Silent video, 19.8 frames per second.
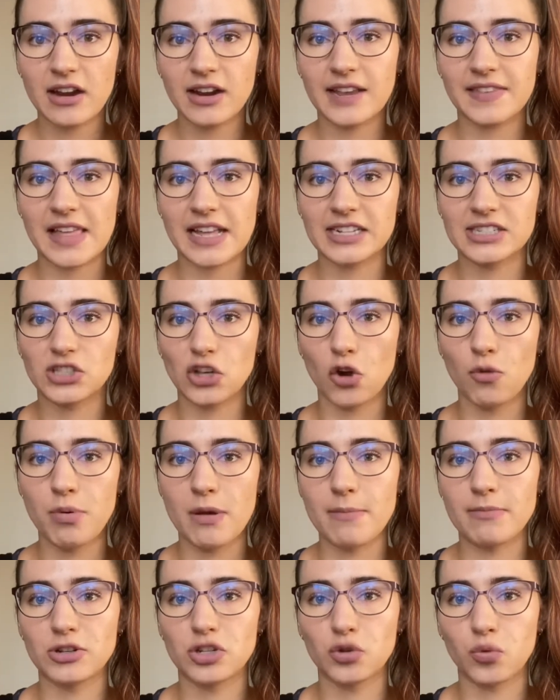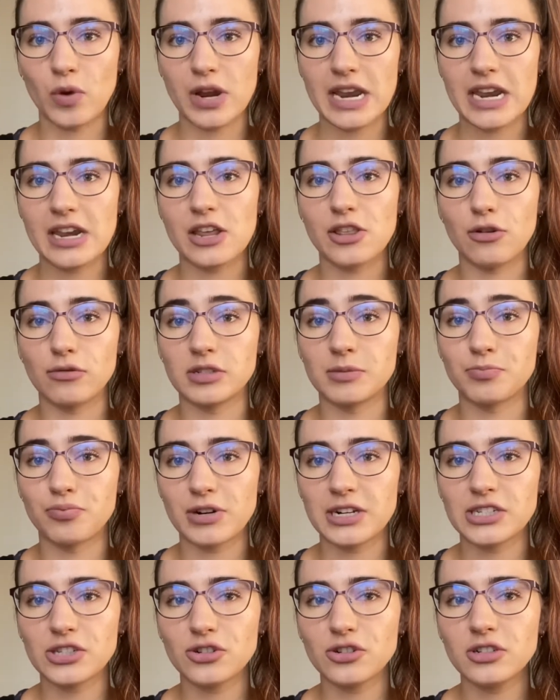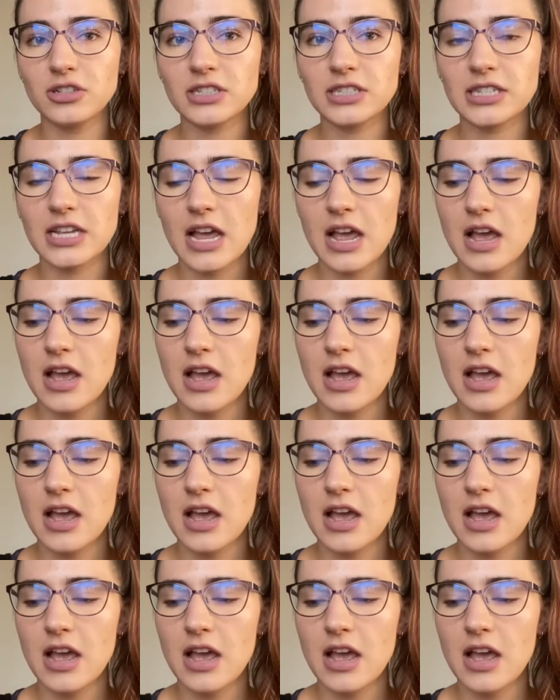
get that soap in between those bristles,